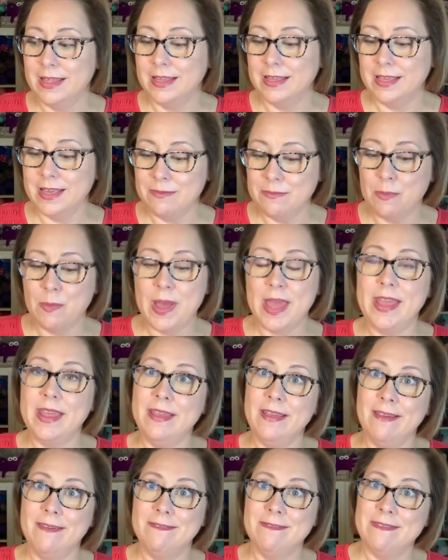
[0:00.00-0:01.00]
giveaway
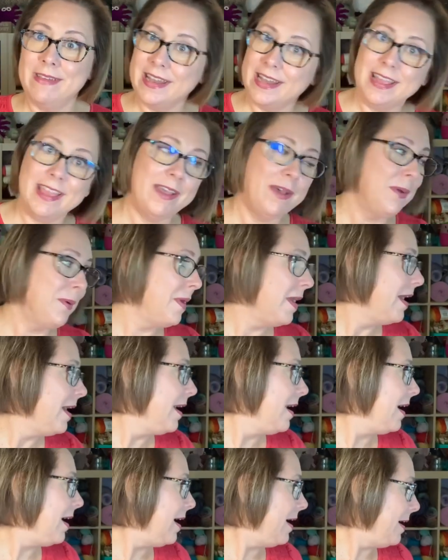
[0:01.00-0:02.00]
video.
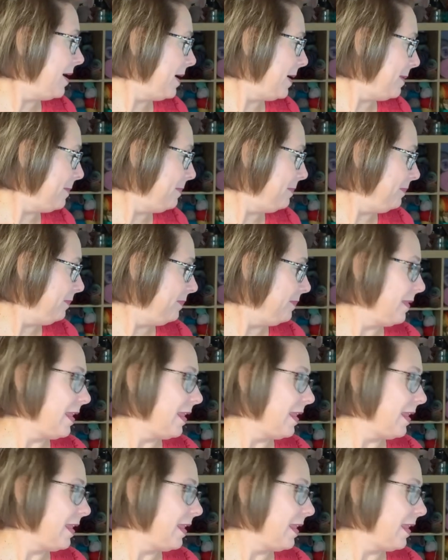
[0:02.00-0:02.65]
Um,